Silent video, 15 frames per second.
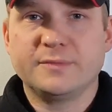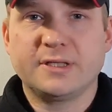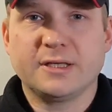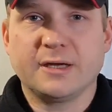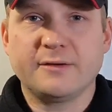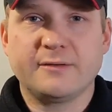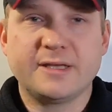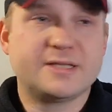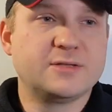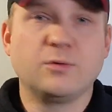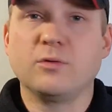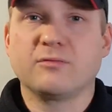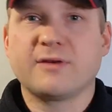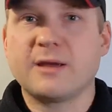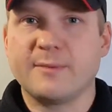This is
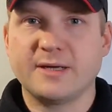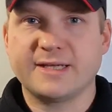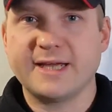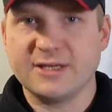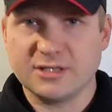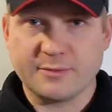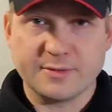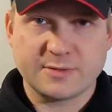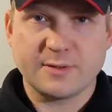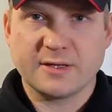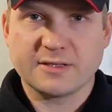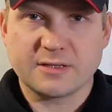all around my day job as well,